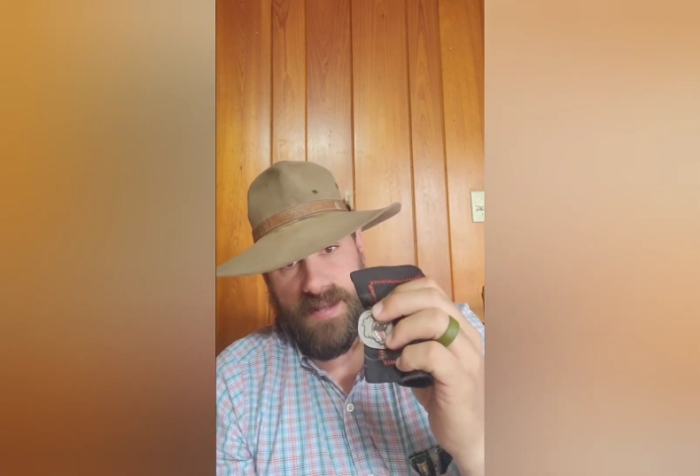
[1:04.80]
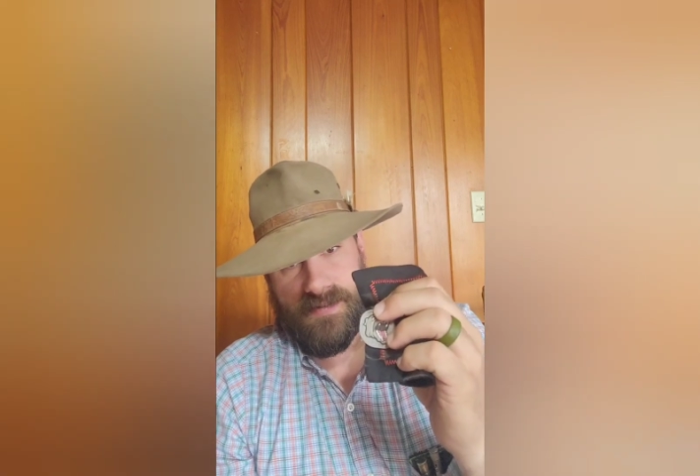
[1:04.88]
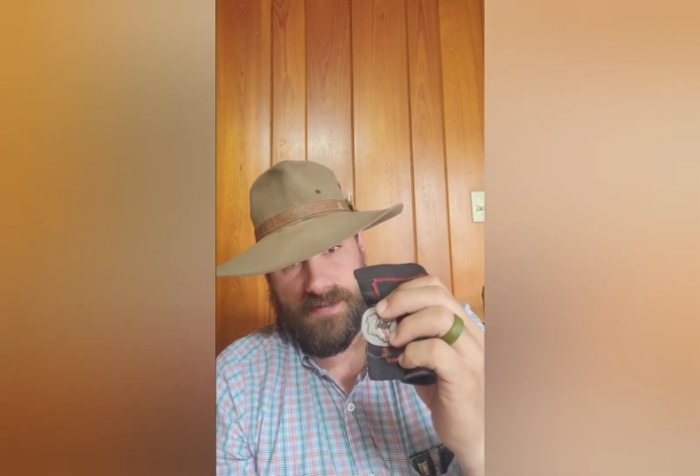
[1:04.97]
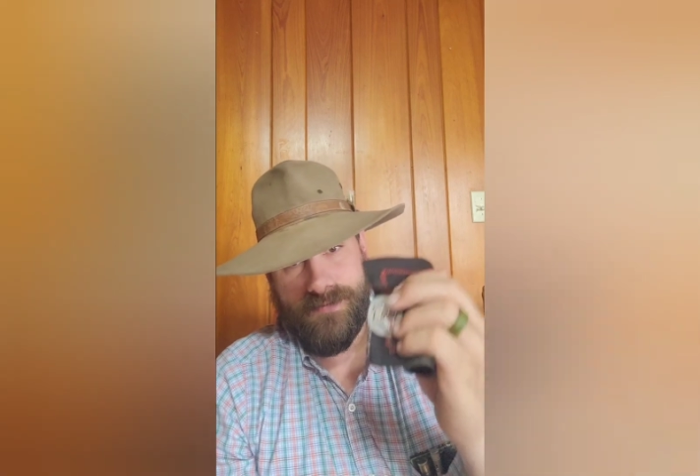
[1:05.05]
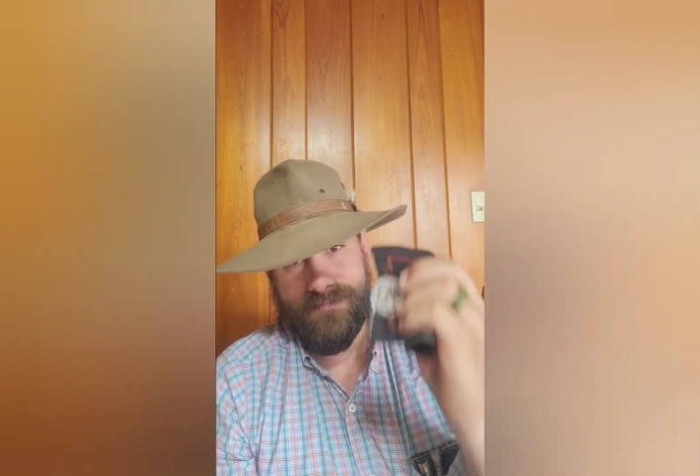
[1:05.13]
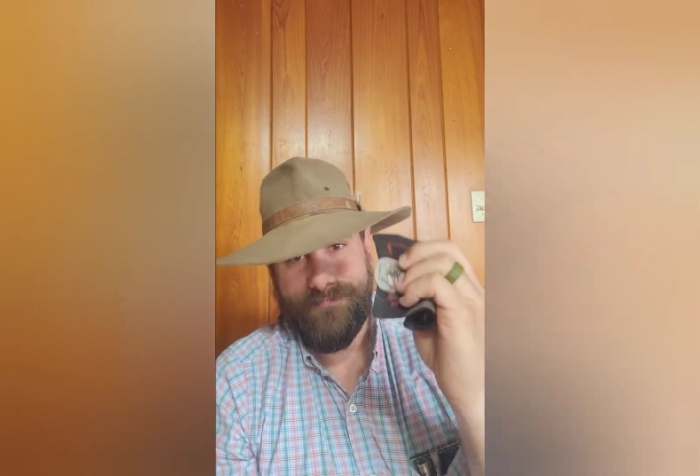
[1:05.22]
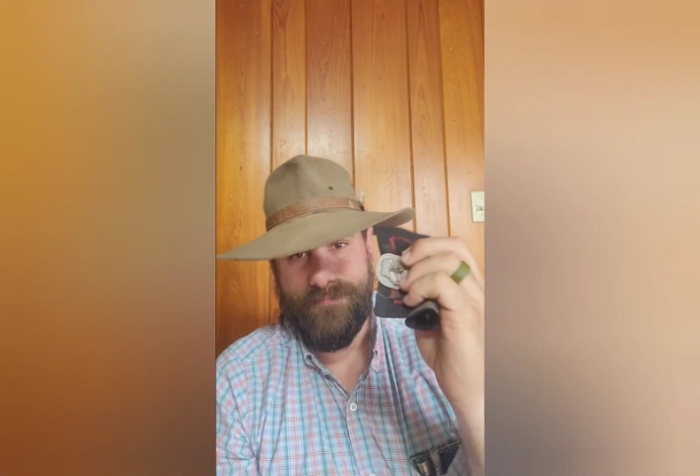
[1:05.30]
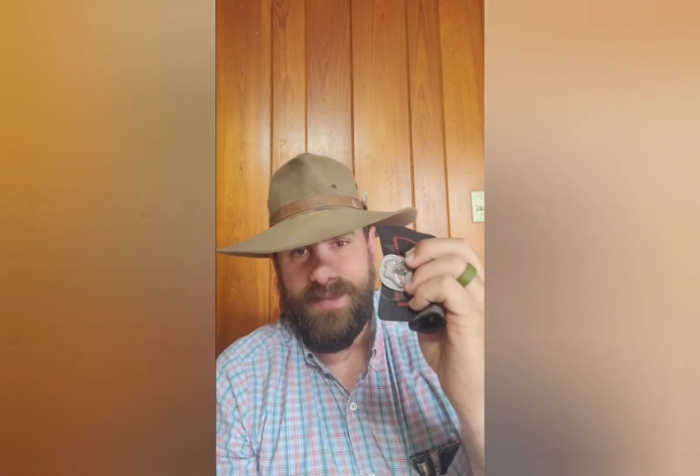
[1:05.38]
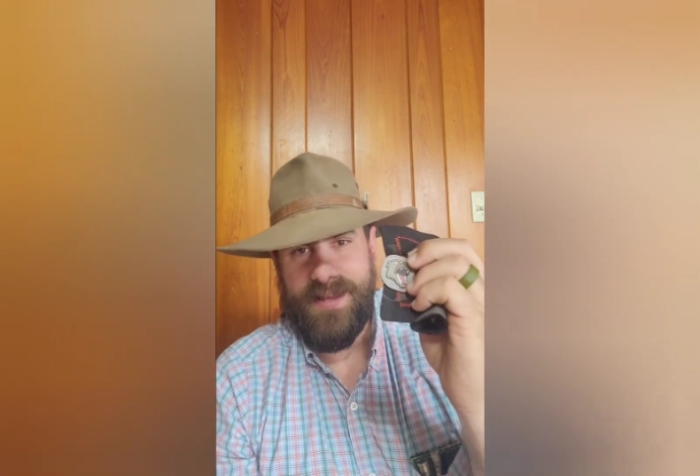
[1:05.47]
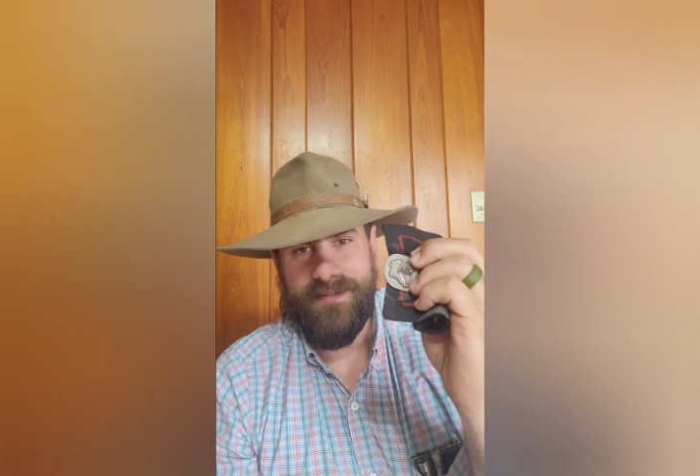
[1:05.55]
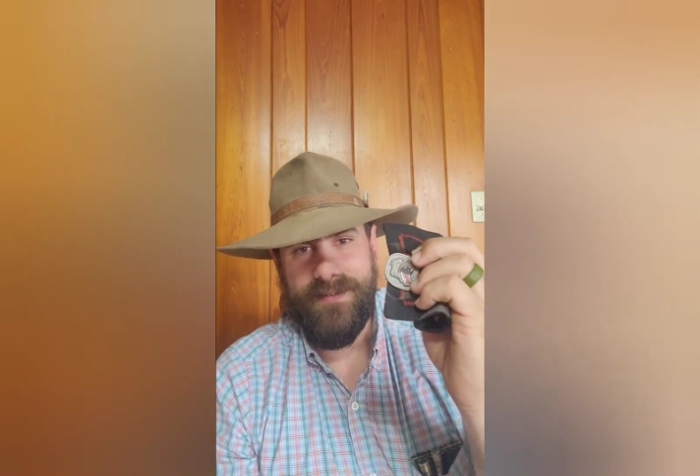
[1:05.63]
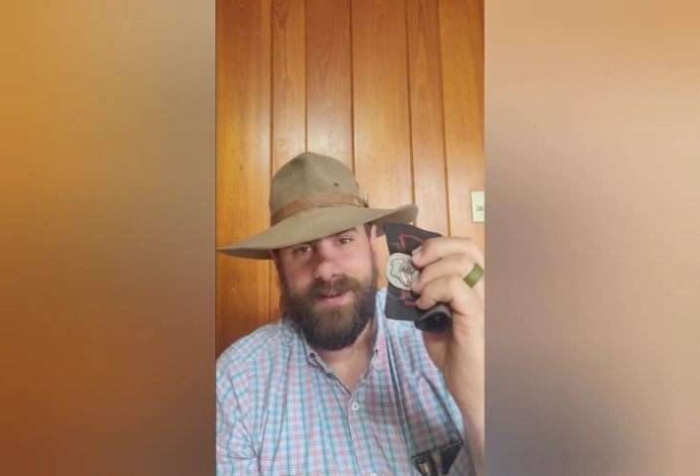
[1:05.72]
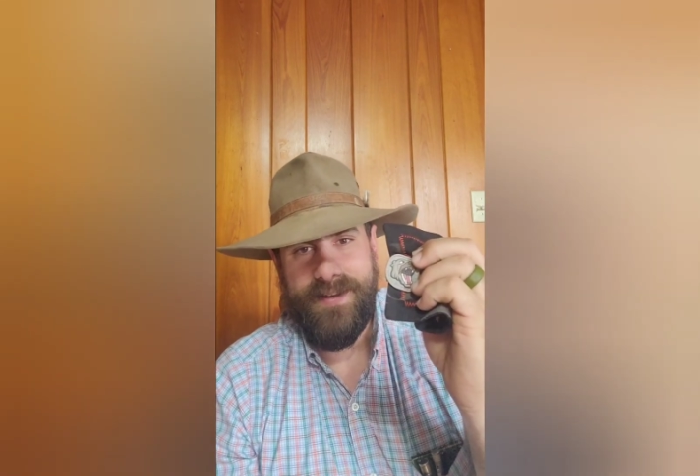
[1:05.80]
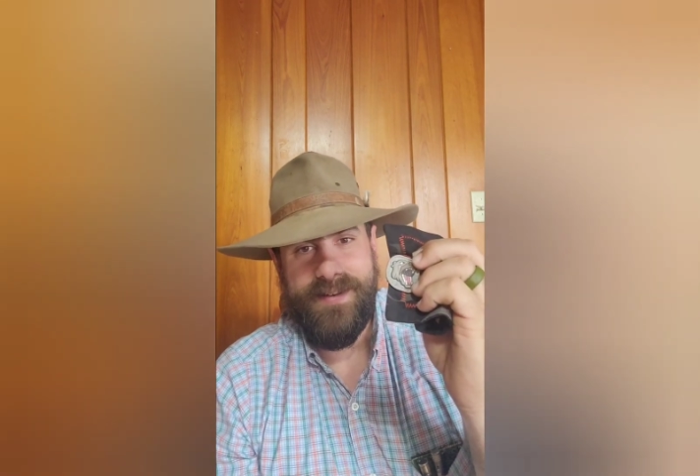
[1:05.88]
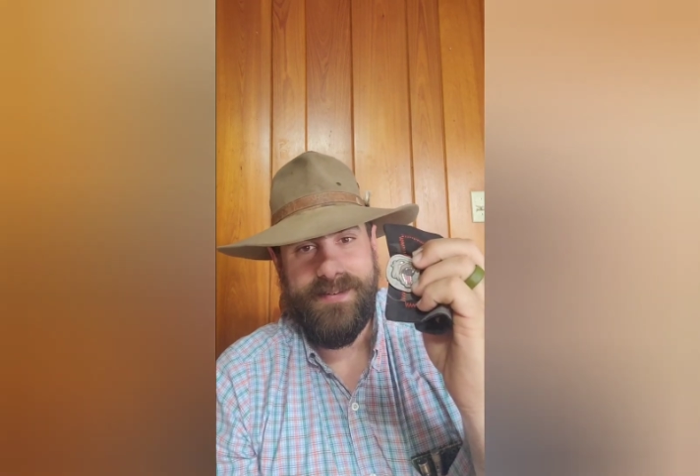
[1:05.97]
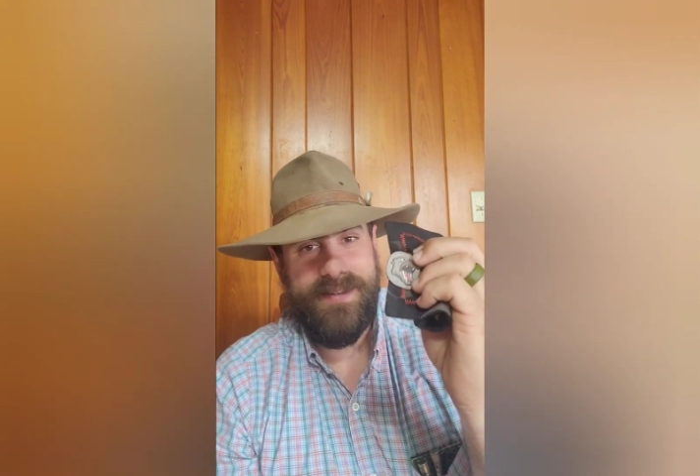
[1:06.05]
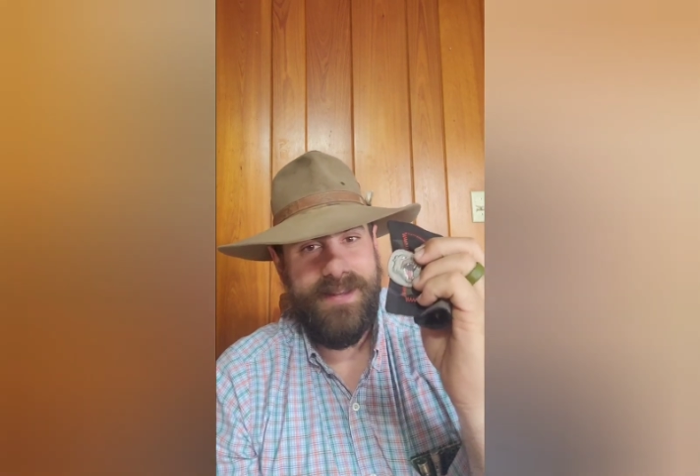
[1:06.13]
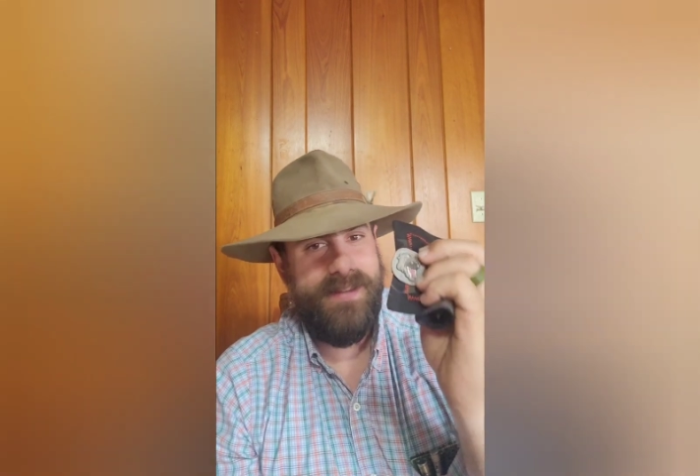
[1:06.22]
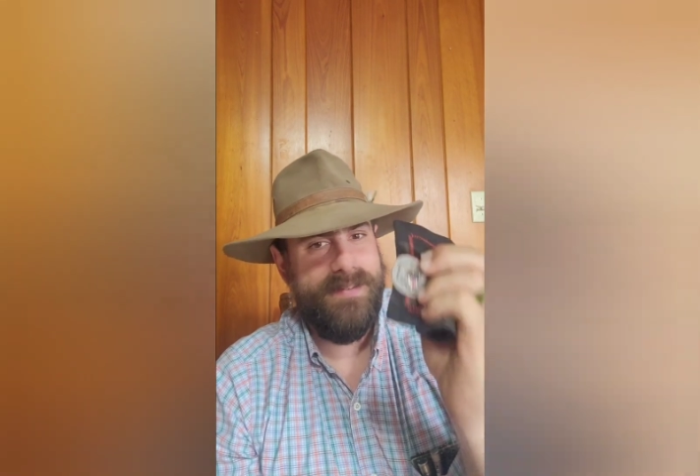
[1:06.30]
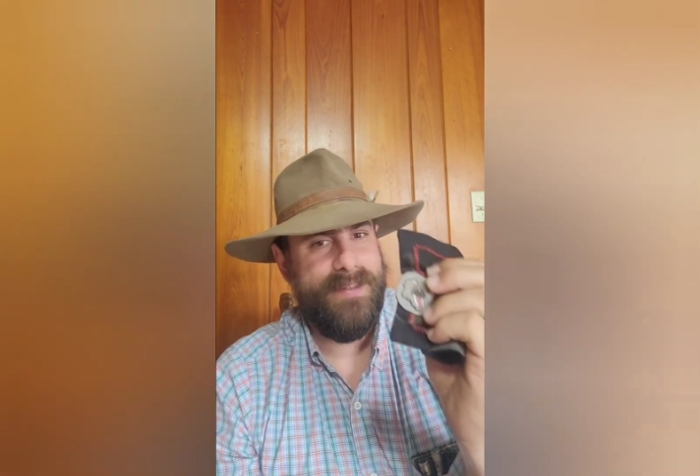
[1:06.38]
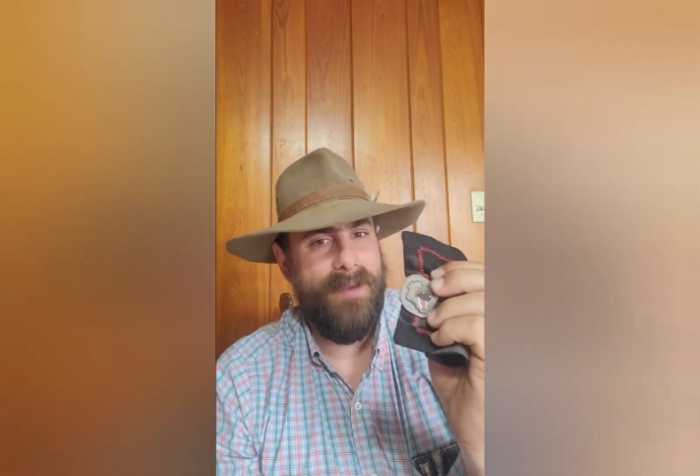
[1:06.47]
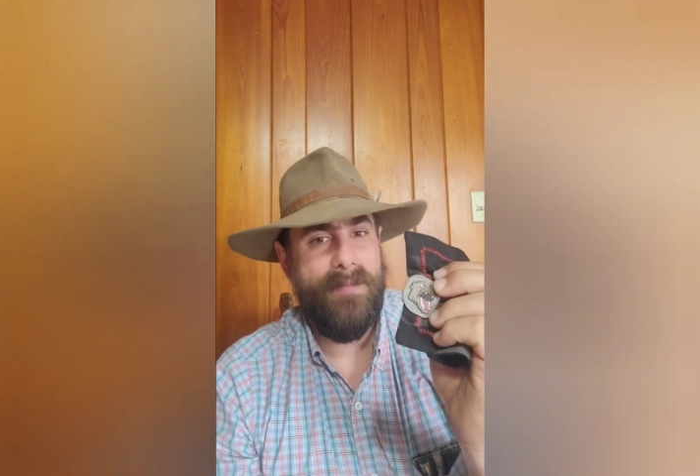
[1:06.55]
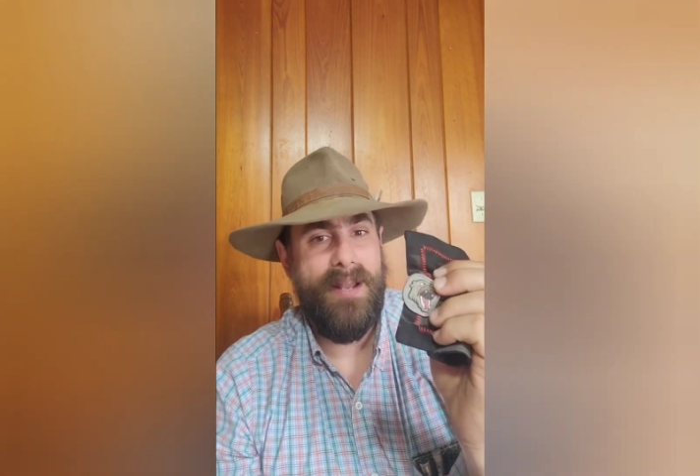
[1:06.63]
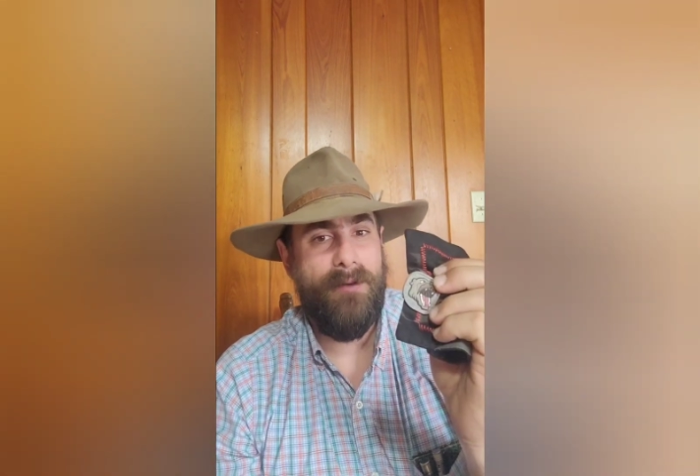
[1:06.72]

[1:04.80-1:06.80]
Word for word: Eyes, Maddawg EDC is coming